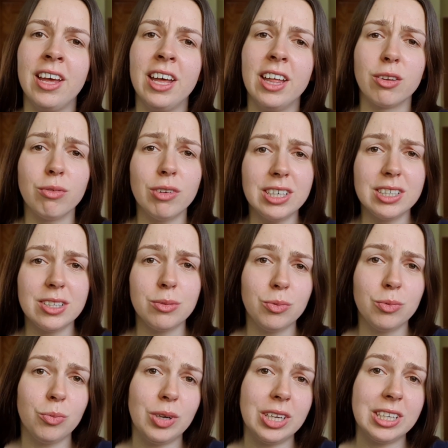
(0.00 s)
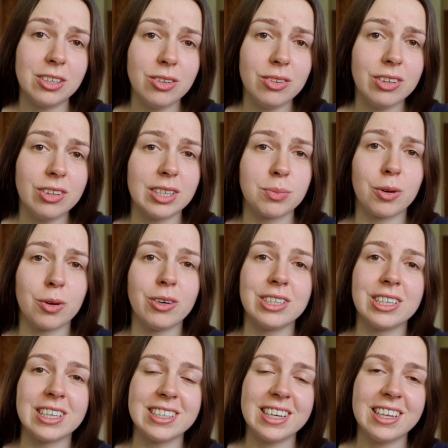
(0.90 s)
The reason that we do this
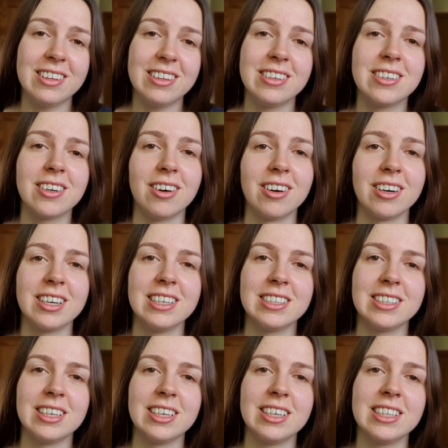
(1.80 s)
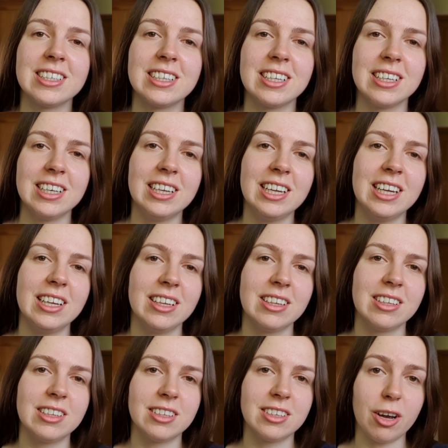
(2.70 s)
process in the dark is that it's the
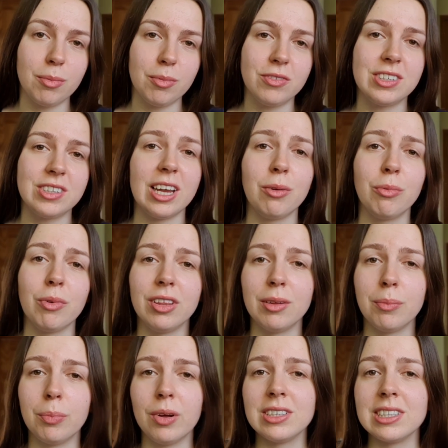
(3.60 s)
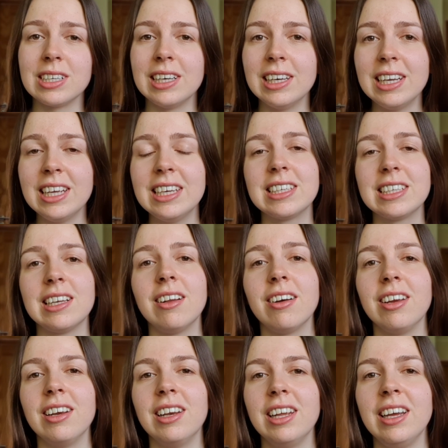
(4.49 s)
time of day when the birds are least
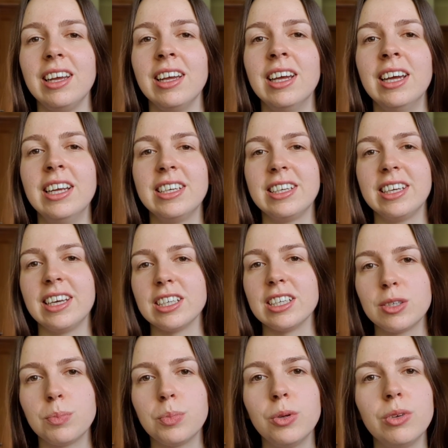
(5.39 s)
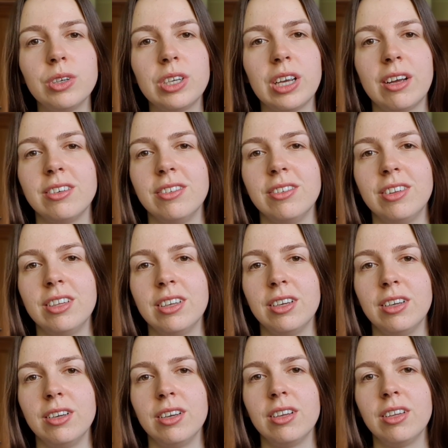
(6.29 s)
likely to get spooked out of
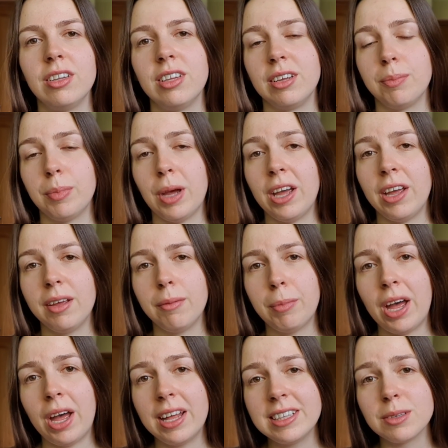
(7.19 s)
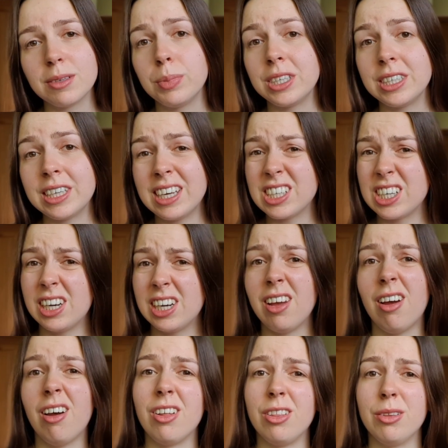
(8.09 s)
the pens and potentially
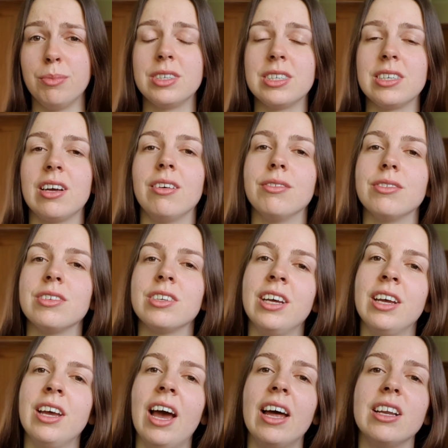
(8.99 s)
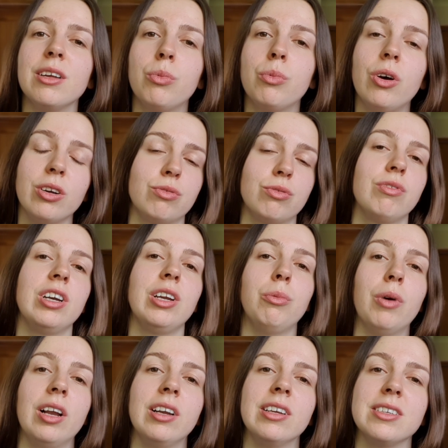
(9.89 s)
hurt themselves, and it works really
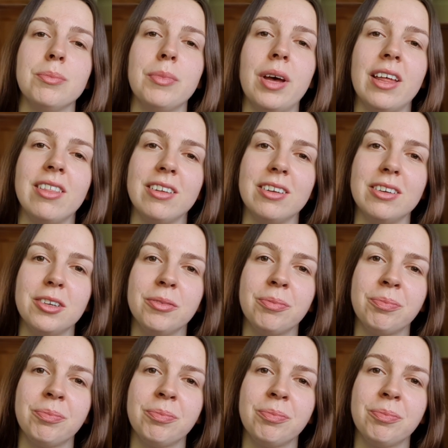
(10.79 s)
well as a method.